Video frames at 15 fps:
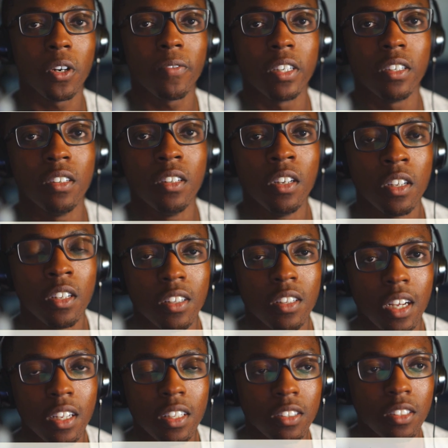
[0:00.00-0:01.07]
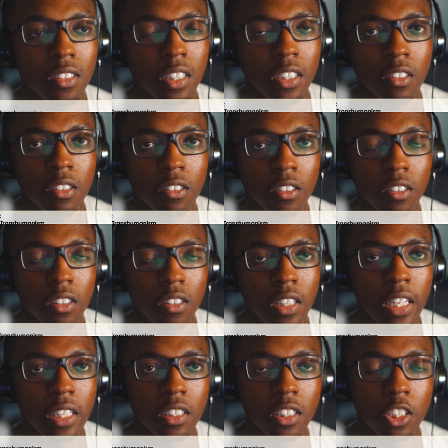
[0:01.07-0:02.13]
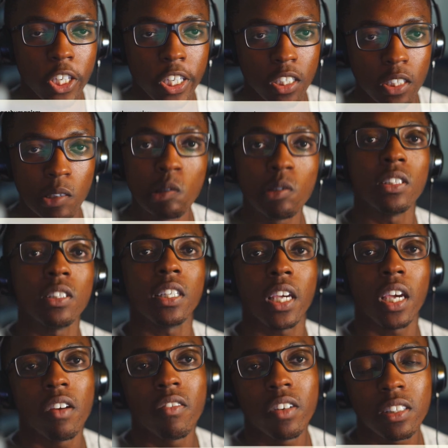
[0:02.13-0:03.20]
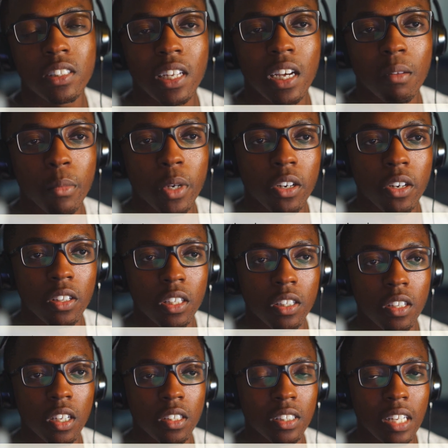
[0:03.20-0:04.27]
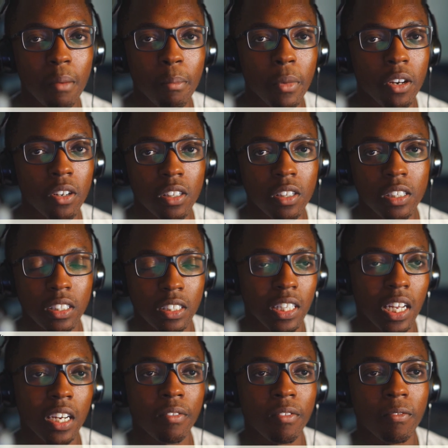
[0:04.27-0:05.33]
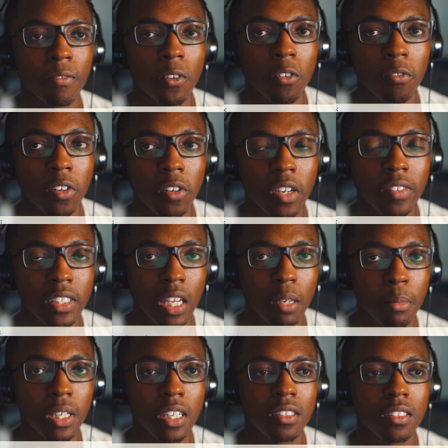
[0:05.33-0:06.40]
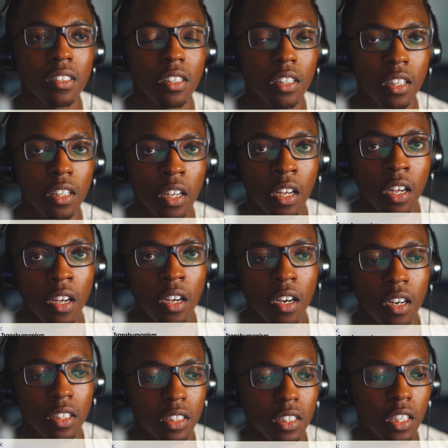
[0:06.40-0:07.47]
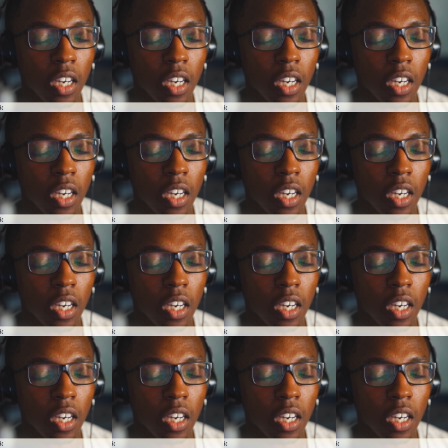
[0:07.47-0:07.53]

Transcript: single lens translucent camera. It's not mirrorless. It's not even full frame. It's APS-C. It's a crop